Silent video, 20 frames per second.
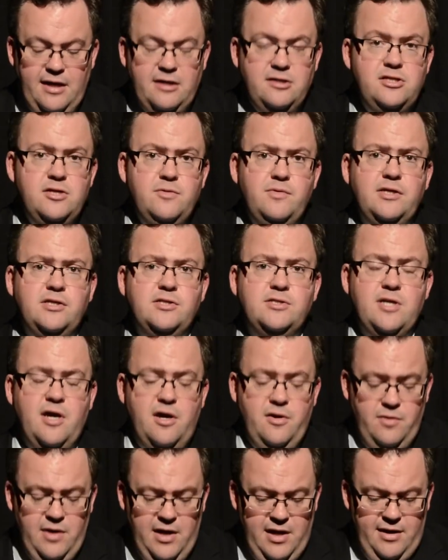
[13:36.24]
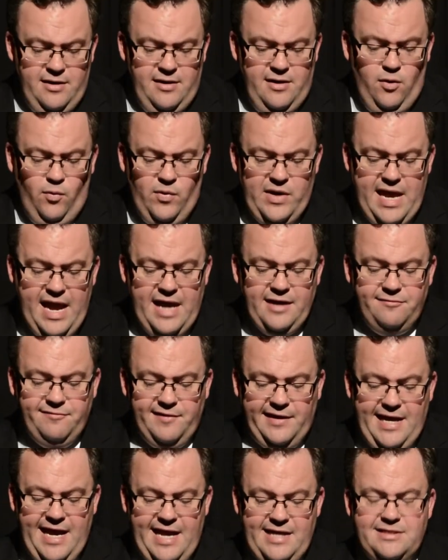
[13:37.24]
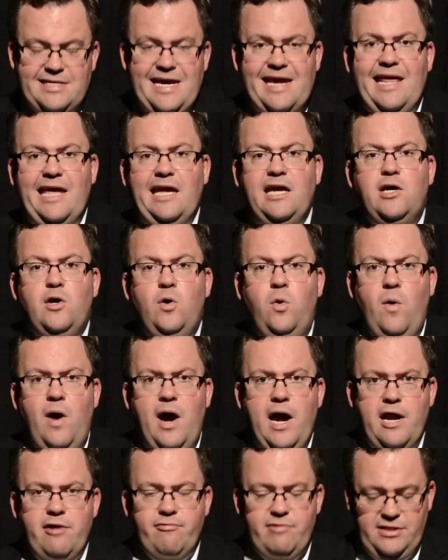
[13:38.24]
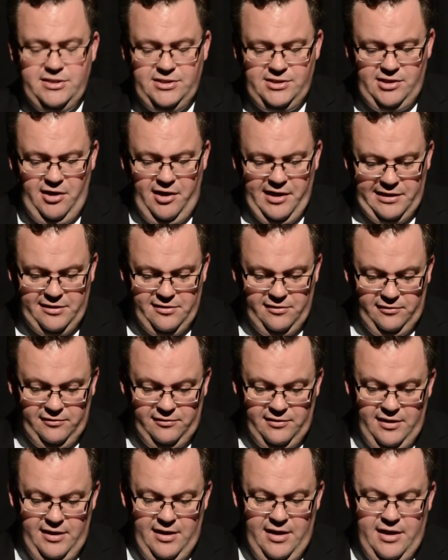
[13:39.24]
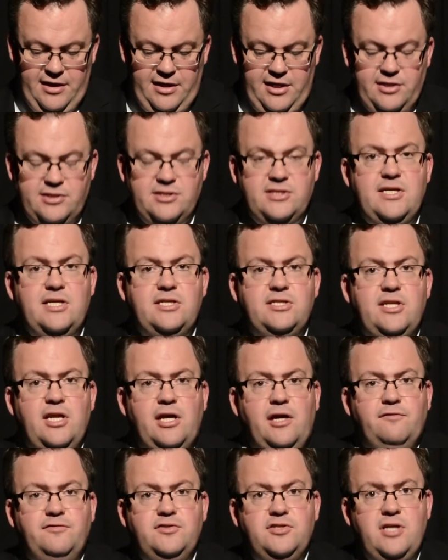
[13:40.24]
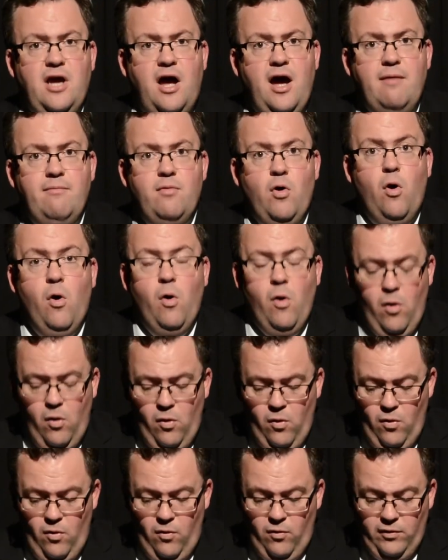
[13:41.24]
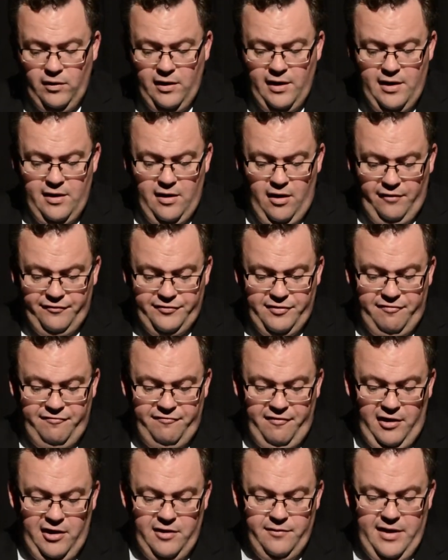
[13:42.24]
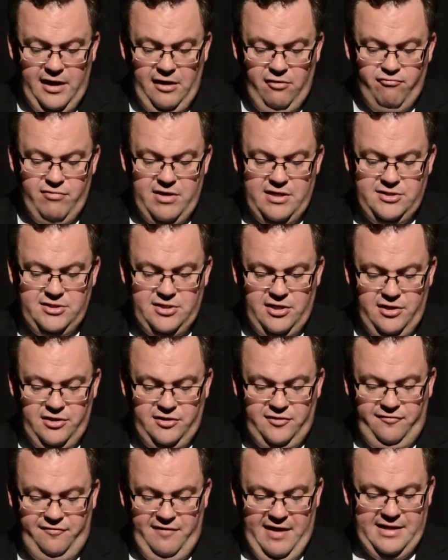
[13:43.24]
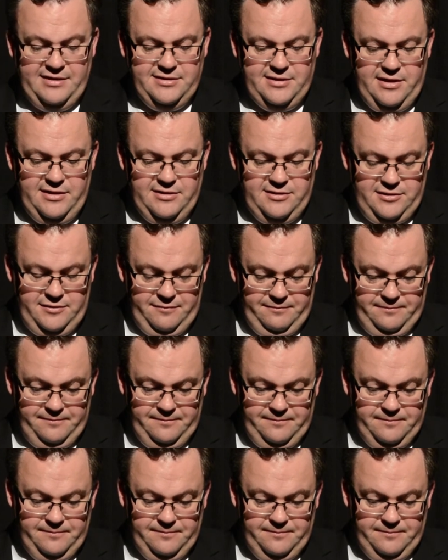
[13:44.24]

In doing so, we advocate an inquiry cycle consisting of some or all of the following research phases.